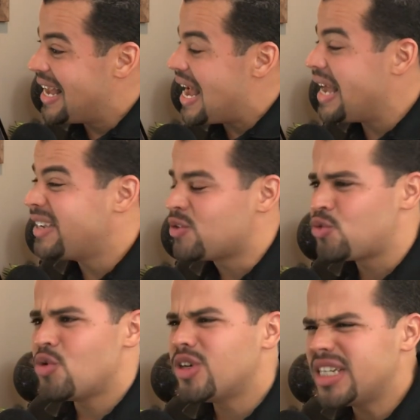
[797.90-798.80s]
I can
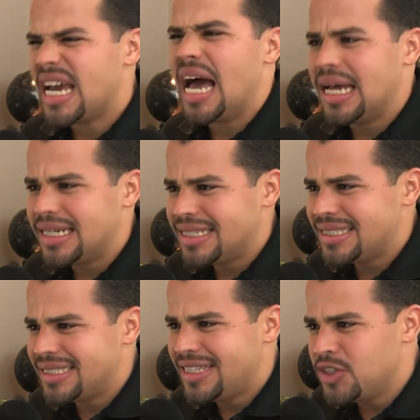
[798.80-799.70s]
swear to God,
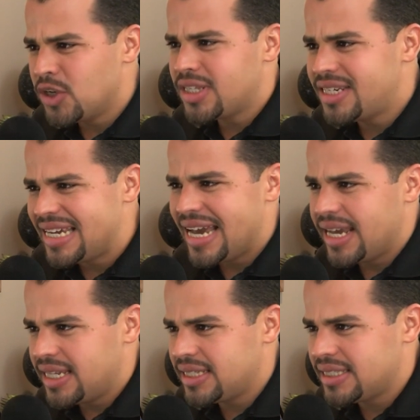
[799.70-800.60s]
the other
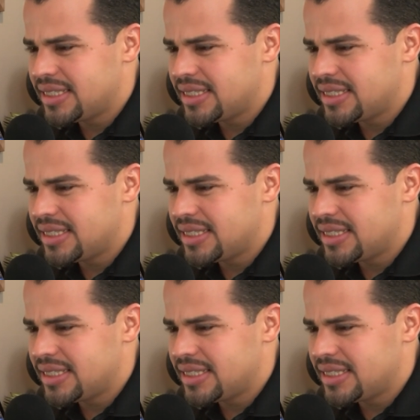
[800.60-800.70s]
day,